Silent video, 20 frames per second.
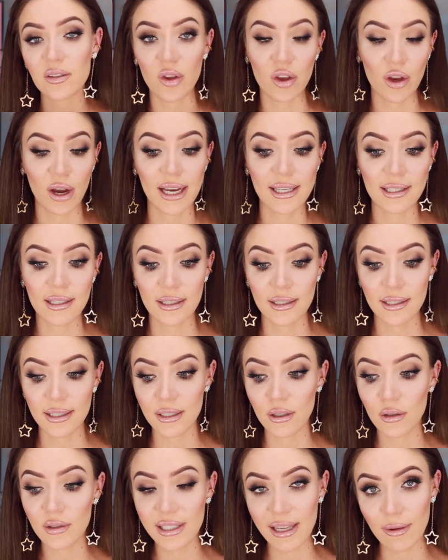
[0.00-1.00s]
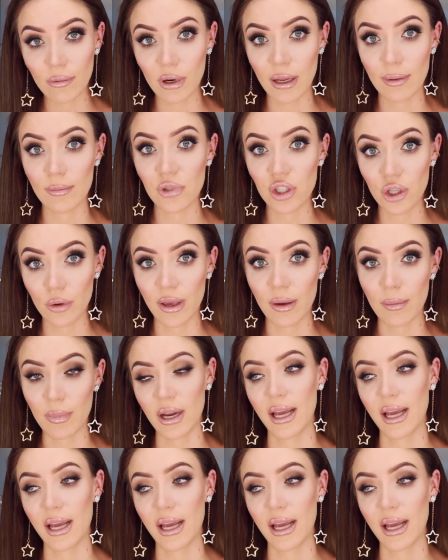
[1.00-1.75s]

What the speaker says: so you guys can still see what I'm doing,